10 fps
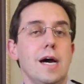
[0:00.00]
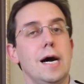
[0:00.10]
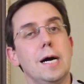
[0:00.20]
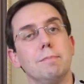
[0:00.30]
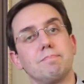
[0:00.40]

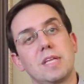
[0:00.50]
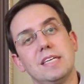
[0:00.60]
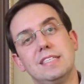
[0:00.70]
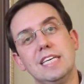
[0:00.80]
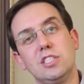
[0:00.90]
Um,
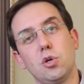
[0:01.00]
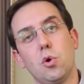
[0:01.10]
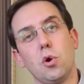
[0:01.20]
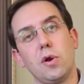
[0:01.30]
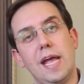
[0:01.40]

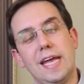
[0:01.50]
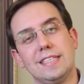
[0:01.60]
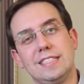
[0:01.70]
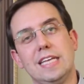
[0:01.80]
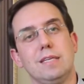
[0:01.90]
Detour and
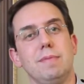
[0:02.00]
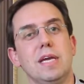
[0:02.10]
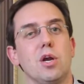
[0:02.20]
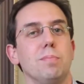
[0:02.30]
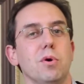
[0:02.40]

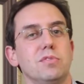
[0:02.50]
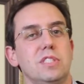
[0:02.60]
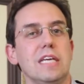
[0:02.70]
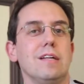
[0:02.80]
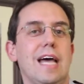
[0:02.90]
Centamin are both
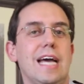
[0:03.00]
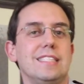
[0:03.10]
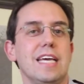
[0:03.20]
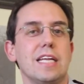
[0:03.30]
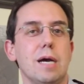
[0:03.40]
single
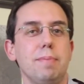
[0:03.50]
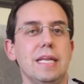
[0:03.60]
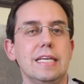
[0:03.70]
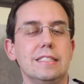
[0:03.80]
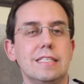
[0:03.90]
asset
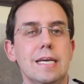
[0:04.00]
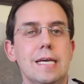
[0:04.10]
companies.